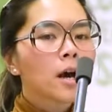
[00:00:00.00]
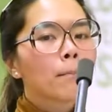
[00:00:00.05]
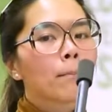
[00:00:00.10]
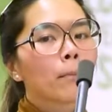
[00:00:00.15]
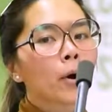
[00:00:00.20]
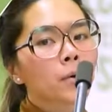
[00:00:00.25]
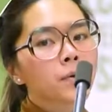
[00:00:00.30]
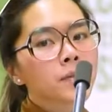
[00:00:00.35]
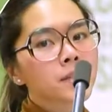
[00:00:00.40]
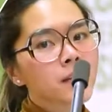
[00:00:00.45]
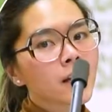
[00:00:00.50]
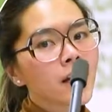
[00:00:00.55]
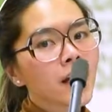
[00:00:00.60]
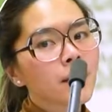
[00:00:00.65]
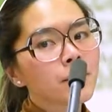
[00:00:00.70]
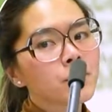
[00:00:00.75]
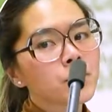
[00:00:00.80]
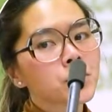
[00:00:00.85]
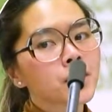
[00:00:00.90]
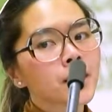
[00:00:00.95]
Most
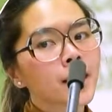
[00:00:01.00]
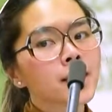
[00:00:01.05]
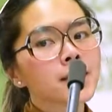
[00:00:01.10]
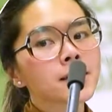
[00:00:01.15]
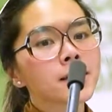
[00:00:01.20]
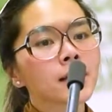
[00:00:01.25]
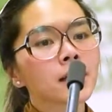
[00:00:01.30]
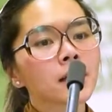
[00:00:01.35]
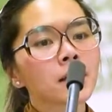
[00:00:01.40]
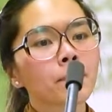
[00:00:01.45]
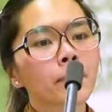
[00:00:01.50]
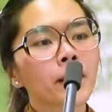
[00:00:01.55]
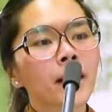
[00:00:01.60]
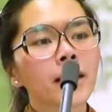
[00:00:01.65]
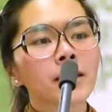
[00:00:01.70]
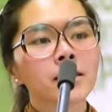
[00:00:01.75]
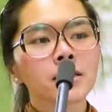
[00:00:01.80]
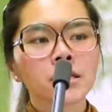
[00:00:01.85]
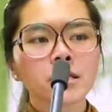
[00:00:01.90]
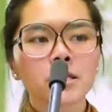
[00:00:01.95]
times you can't tell
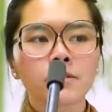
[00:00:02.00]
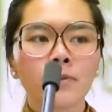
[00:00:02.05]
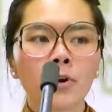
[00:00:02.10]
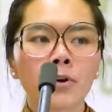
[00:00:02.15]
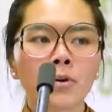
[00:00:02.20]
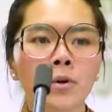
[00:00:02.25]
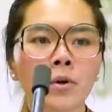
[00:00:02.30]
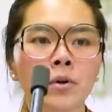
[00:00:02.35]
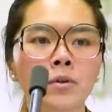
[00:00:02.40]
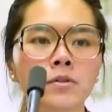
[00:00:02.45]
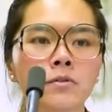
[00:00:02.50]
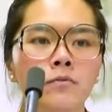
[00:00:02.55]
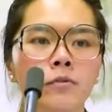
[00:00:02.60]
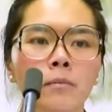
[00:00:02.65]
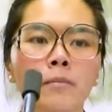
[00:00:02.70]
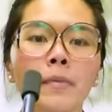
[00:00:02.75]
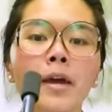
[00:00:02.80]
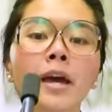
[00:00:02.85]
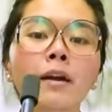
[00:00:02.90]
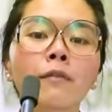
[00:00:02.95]
apart these photos
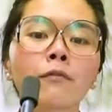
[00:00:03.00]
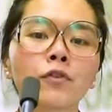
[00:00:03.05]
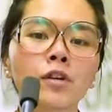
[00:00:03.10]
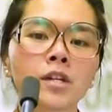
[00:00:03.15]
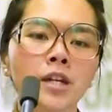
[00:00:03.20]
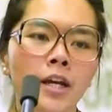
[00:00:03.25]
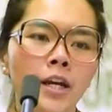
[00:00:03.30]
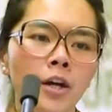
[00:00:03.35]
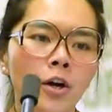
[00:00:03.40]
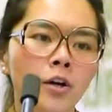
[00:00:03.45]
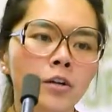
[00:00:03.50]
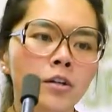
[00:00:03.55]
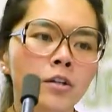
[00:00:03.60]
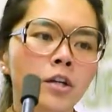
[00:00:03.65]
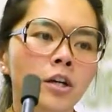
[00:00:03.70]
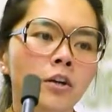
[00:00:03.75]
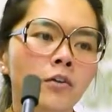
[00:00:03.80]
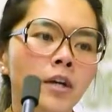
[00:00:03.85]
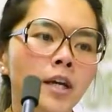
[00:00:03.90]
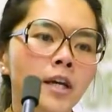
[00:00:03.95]
from everyday
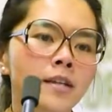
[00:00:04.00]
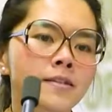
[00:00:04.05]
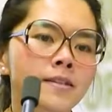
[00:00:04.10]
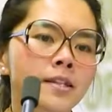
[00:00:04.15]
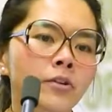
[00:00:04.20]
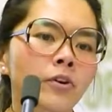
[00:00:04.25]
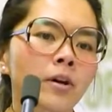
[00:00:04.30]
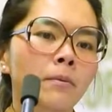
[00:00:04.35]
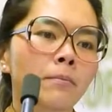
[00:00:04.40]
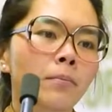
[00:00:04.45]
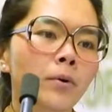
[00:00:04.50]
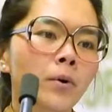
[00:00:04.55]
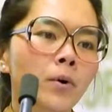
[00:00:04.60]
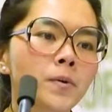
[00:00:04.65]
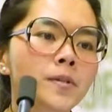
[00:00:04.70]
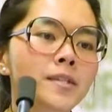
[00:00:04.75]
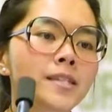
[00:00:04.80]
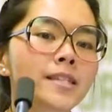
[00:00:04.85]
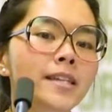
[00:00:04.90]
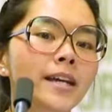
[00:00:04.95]
ordinary Instagram
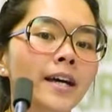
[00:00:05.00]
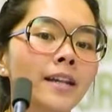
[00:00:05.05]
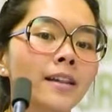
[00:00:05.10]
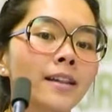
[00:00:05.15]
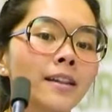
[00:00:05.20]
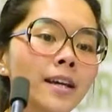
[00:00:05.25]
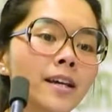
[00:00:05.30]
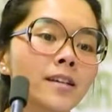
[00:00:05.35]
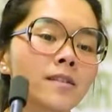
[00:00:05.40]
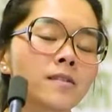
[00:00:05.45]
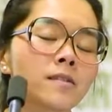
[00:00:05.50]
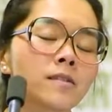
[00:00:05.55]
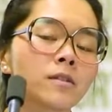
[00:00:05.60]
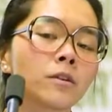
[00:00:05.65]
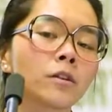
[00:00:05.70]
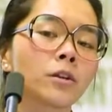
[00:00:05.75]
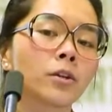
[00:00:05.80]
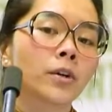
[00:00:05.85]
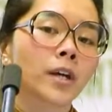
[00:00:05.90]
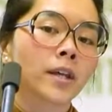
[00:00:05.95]
posts unless
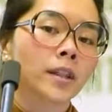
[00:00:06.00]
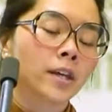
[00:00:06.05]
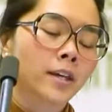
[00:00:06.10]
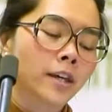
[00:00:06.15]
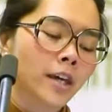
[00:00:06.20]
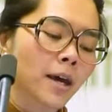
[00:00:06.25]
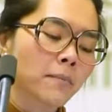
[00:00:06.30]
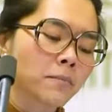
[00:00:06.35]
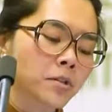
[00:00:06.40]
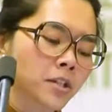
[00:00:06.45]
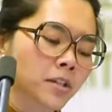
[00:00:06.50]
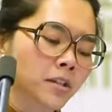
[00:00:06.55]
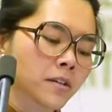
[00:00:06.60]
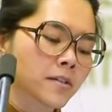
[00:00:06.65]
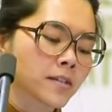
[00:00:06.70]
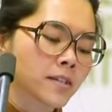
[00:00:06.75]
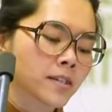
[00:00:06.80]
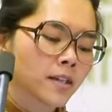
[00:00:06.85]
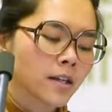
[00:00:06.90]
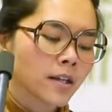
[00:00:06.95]
you look at the
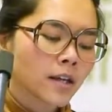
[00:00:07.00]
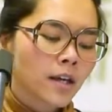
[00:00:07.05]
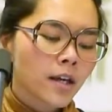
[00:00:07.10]
captions.